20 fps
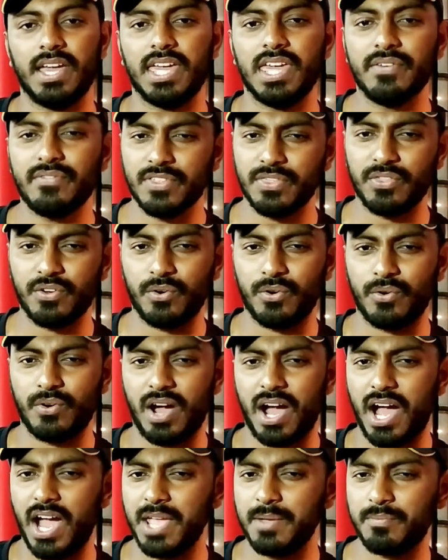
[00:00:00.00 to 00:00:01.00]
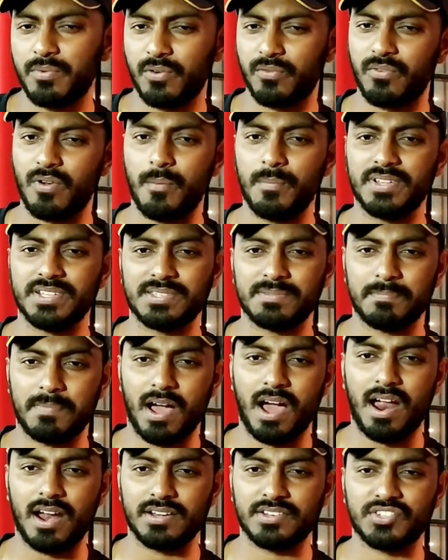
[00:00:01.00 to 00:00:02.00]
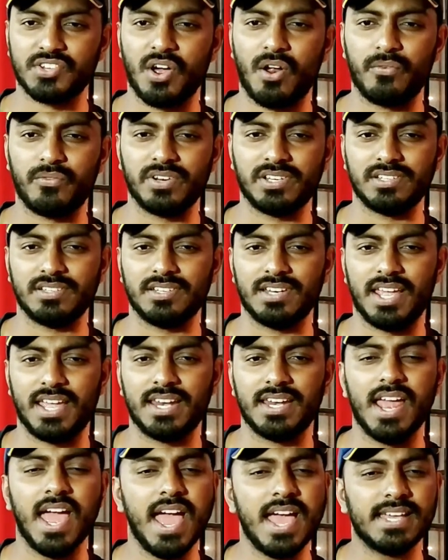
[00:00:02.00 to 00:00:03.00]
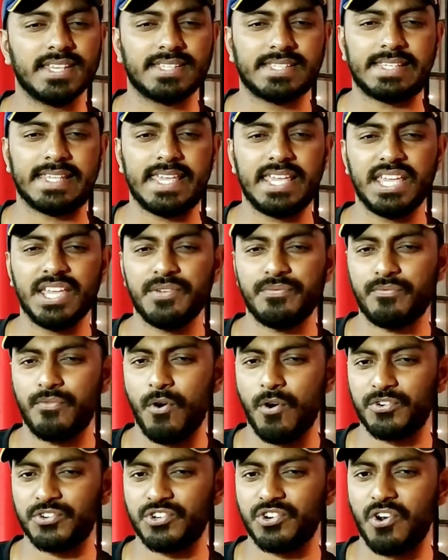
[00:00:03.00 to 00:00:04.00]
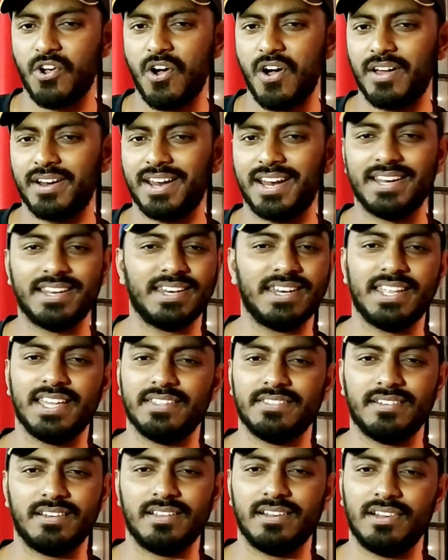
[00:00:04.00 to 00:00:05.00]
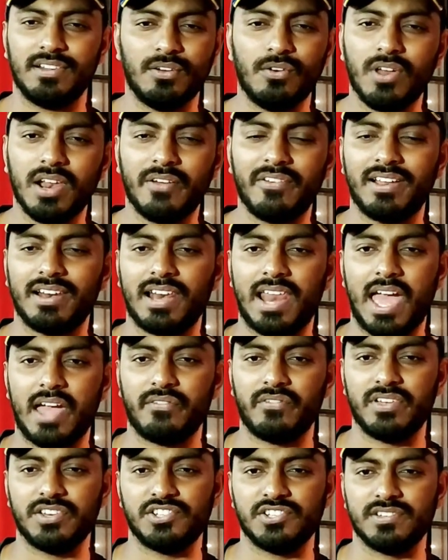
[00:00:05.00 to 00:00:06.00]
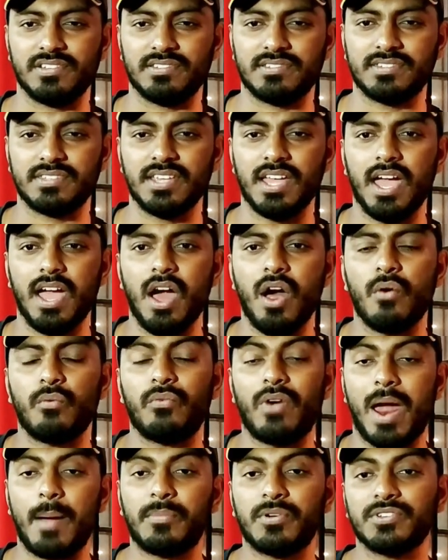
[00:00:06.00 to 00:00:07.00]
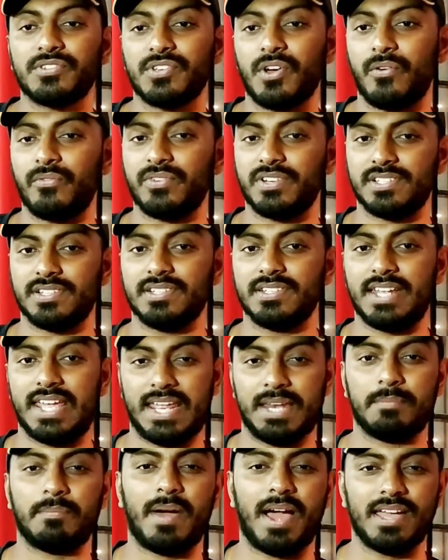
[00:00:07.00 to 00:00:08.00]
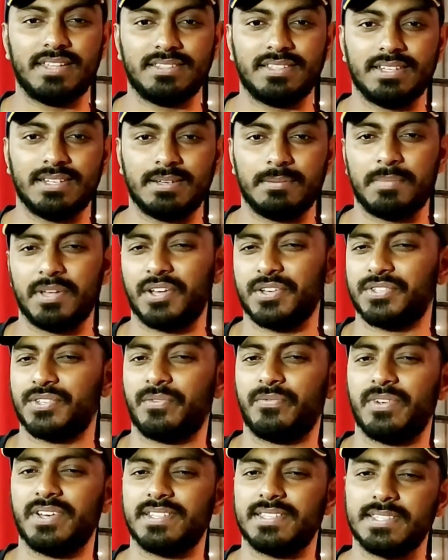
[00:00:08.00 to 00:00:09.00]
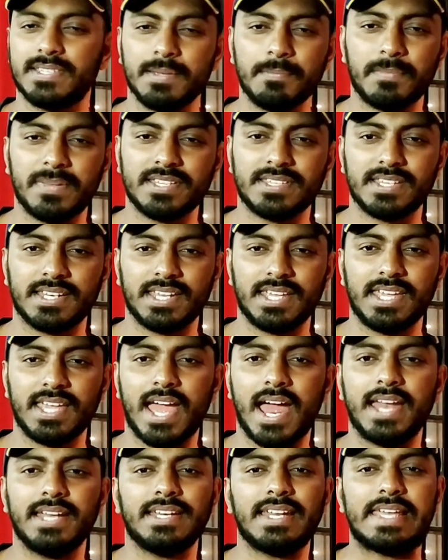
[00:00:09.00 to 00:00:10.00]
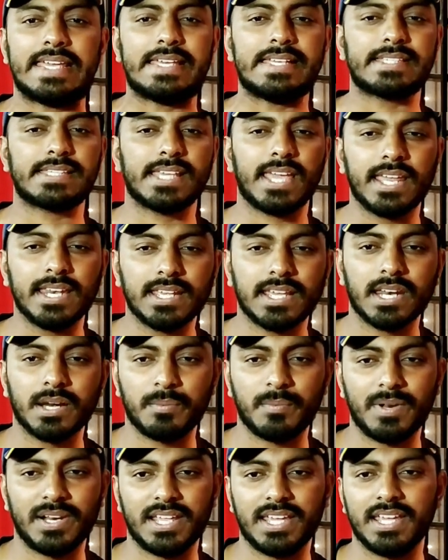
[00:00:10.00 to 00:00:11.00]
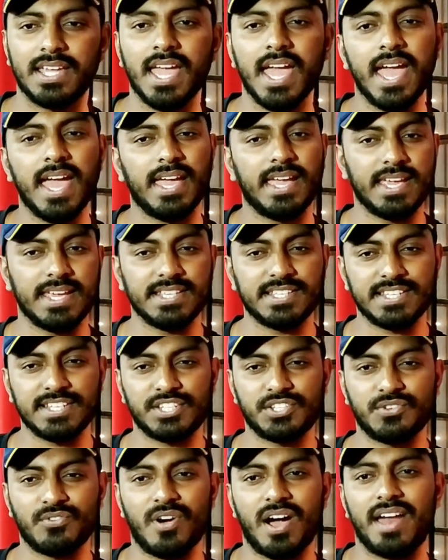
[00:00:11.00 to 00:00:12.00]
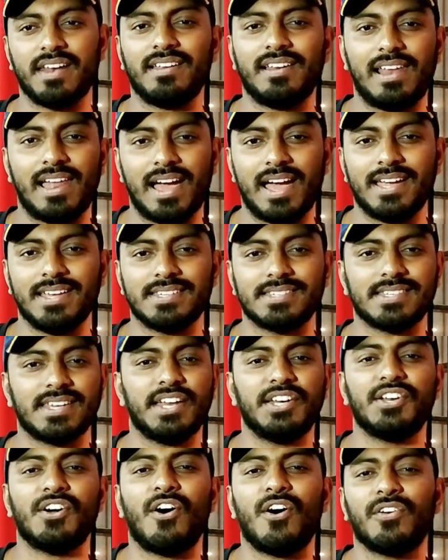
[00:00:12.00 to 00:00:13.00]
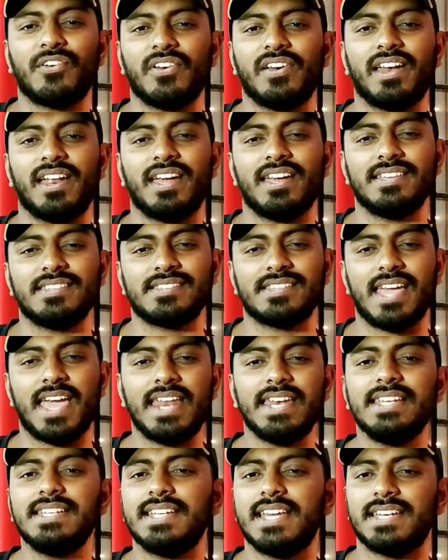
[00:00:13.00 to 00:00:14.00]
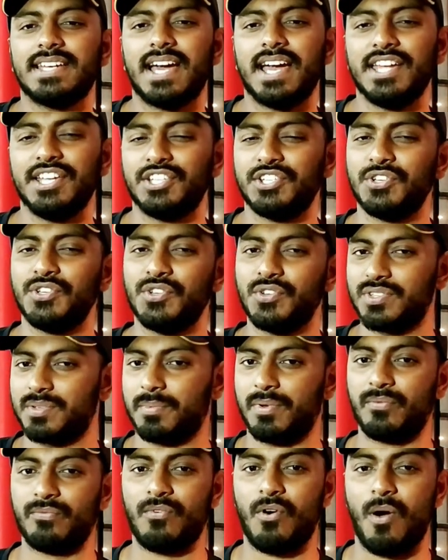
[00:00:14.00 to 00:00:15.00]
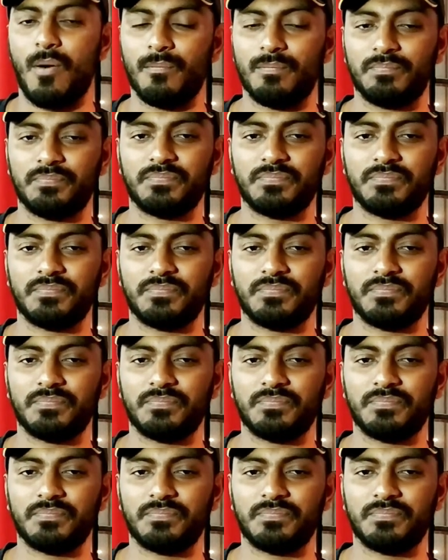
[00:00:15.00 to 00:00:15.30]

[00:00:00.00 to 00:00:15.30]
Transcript: Even though high-performance parts are written in C, Fortran, and any other low-level languages, wrappers are written in Python because of its simplicity and is incredibly easy to analyze and organize any data into usable form.